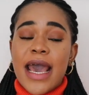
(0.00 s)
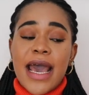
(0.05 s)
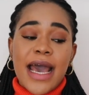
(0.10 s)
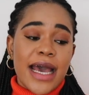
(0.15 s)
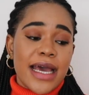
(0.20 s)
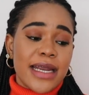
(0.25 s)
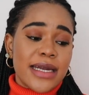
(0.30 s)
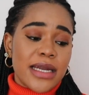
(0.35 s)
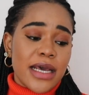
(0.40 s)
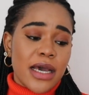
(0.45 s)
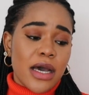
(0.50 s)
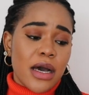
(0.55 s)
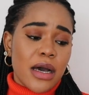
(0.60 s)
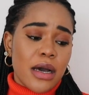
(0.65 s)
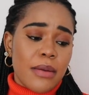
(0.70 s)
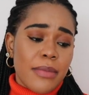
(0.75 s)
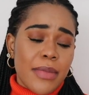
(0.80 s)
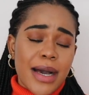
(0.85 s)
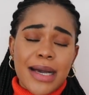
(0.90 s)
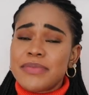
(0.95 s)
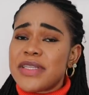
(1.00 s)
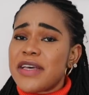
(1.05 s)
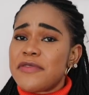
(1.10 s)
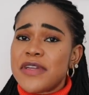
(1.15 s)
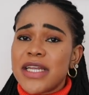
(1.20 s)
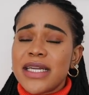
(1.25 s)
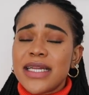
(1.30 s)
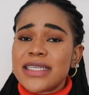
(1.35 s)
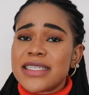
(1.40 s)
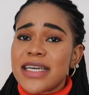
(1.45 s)
And I'm
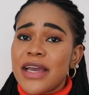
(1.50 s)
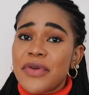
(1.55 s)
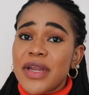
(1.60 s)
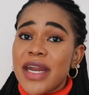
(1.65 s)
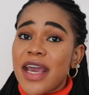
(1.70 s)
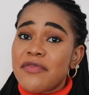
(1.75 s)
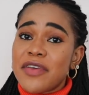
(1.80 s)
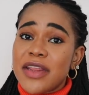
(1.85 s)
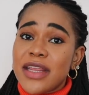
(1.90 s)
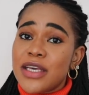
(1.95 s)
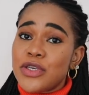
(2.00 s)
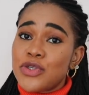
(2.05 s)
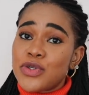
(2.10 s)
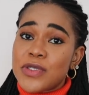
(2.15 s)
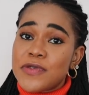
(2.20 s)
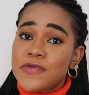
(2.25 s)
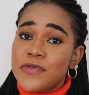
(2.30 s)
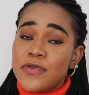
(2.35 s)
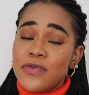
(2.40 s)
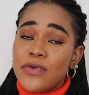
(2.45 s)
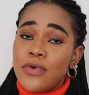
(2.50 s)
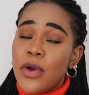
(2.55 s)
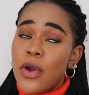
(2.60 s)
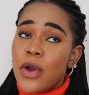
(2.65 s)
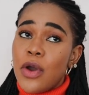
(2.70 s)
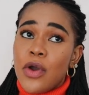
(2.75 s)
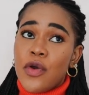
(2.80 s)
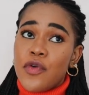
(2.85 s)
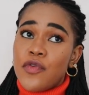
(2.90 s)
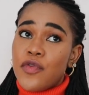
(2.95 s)
definitely sharing everything useful
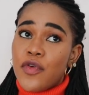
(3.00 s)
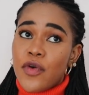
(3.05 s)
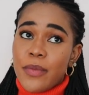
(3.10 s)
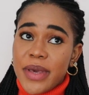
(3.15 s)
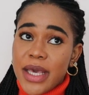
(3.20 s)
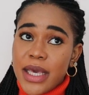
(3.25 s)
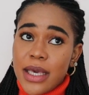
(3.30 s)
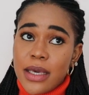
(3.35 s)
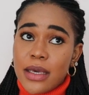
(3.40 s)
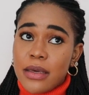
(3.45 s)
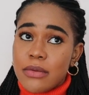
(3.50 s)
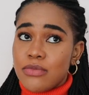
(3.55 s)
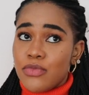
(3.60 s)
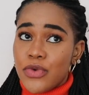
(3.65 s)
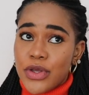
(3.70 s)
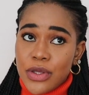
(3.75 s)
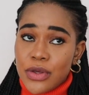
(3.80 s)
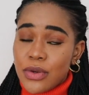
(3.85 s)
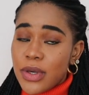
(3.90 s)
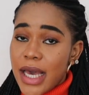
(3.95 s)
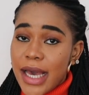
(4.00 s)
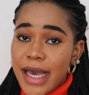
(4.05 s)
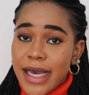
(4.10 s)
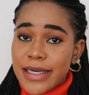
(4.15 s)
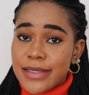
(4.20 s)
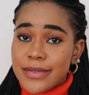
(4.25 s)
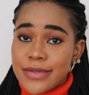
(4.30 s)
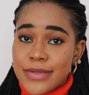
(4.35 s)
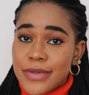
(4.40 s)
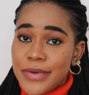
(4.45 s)
for me with you
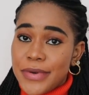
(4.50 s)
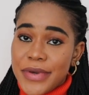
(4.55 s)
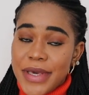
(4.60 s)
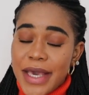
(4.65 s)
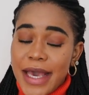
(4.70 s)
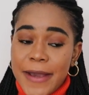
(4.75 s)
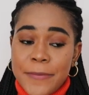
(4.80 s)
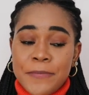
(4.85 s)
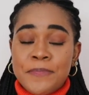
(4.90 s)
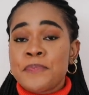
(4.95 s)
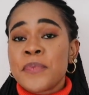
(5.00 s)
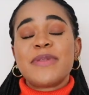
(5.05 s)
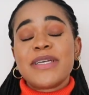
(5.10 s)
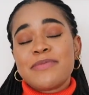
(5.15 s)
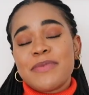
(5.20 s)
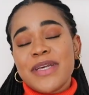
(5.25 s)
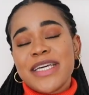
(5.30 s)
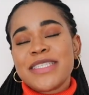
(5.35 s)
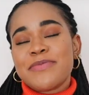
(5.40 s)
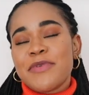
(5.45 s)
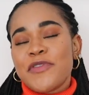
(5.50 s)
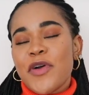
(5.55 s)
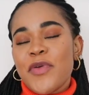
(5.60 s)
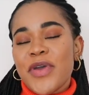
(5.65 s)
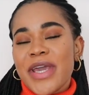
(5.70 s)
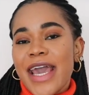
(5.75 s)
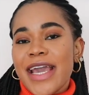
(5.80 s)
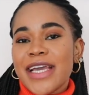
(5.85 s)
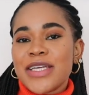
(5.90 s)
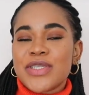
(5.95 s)
guys. So yeah, please before
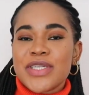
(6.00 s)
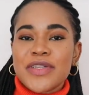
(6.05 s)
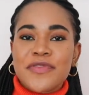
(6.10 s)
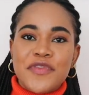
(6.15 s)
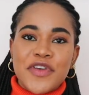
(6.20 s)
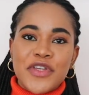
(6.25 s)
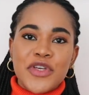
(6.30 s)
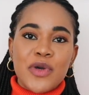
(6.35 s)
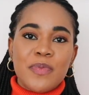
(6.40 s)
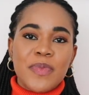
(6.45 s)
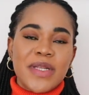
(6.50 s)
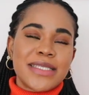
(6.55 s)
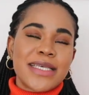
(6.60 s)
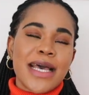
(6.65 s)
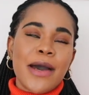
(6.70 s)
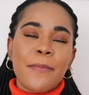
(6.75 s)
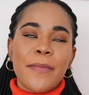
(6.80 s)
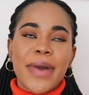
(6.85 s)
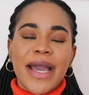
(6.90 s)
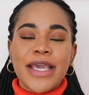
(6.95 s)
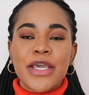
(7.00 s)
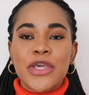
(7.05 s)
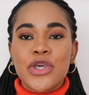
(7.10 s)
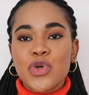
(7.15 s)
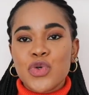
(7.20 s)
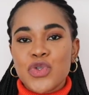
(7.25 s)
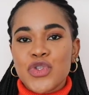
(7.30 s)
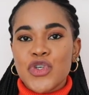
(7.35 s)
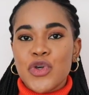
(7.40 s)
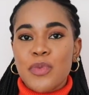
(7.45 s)
we get into the video, please help my
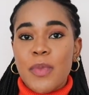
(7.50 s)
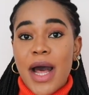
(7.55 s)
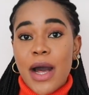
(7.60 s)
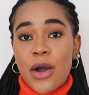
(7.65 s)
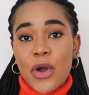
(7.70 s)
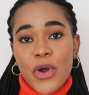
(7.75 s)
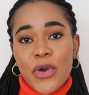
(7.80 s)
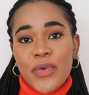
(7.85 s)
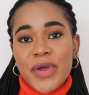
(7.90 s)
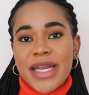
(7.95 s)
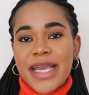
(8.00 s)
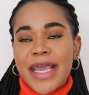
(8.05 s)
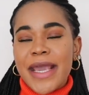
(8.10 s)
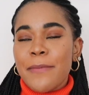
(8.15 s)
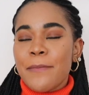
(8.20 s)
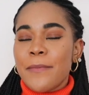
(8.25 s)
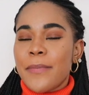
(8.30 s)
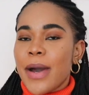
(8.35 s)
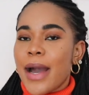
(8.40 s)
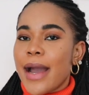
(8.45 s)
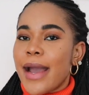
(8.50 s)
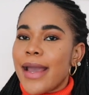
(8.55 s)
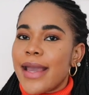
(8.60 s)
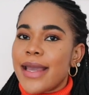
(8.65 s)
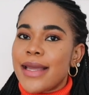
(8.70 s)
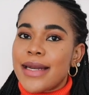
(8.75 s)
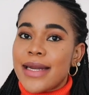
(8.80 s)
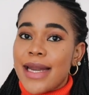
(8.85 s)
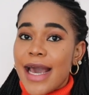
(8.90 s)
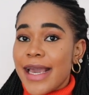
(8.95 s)
YouTube algorithm
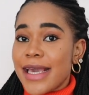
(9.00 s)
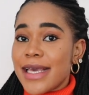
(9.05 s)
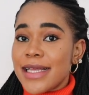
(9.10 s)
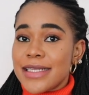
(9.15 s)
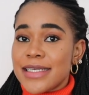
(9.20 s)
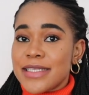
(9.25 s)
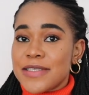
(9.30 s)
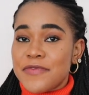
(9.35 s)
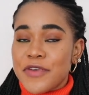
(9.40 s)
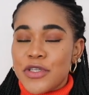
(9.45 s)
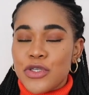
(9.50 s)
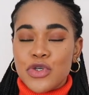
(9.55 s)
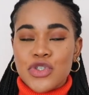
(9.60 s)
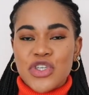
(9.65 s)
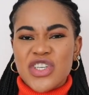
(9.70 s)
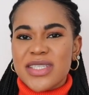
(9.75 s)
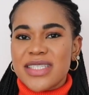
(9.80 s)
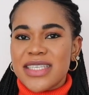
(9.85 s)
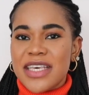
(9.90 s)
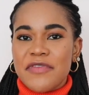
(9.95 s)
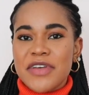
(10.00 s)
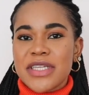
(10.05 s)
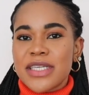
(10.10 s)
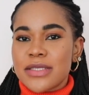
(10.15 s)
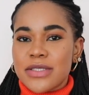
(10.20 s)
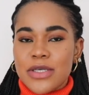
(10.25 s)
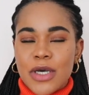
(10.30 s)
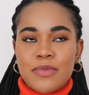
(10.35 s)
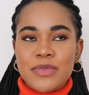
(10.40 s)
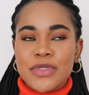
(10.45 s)
by liking this video. Just give it
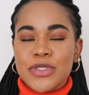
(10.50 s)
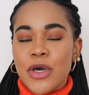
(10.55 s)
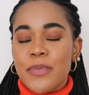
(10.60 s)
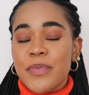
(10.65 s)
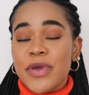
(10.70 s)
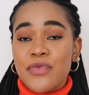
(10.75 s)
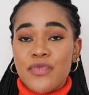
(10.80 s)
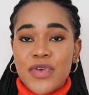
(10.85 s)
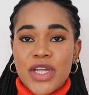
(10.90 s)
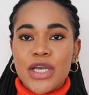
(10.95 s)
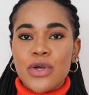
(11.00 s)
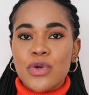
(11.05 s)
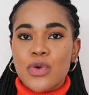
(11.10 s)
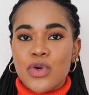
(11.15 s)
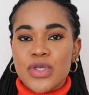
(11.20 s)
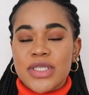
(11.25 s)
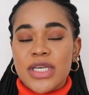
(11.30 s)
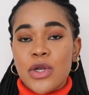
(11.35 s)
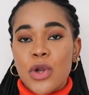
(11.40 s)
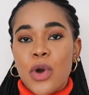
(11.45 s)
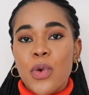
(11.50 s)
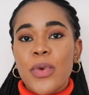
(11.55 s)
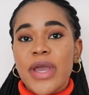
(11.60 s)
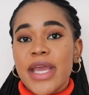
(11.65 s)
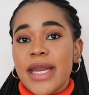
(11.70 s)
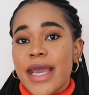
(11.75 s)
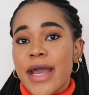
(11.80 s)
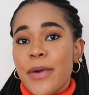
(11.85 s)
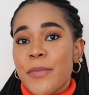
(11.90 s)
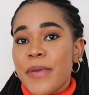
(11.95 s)
a thumbs up. It really goes a long
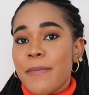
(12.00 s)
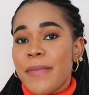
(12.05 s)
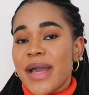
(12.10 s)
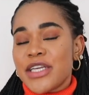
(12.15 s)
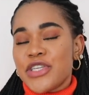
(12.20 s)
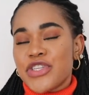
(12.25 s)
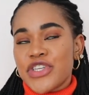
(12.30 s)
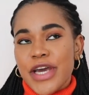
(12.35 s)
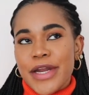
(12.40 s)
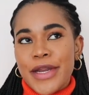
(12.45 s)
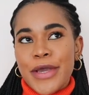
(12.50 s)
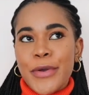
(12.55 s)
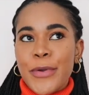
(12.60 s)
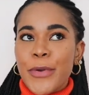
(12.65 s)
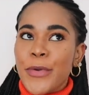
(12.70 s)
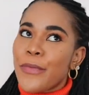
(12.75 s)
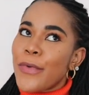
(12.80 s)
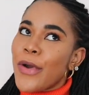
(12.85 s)
way in helping my channel